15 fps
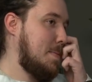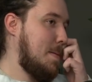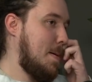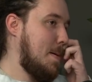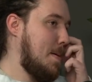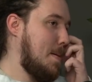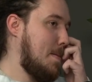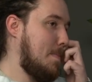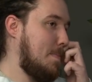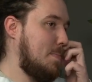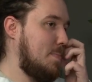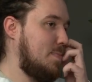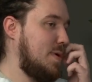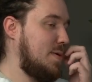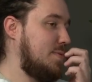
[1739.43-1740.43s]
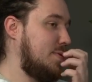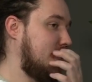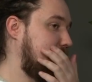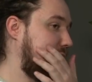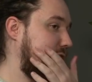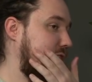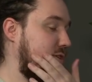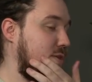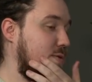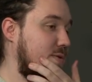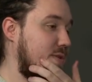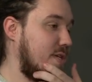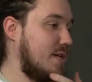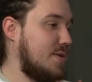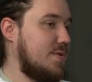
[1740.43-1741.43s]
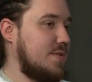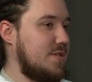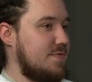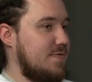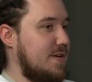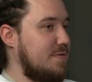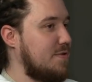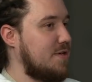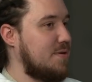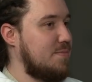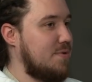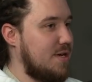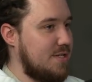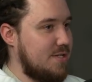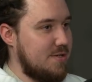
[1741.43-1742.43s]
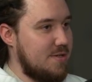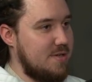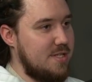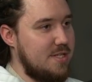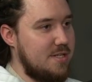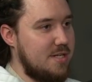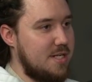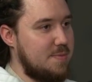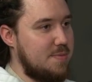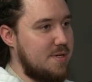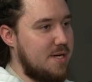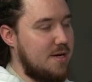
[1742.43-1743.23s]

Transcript: Maybe we could just start with like, what's your favorite compressor that you guys put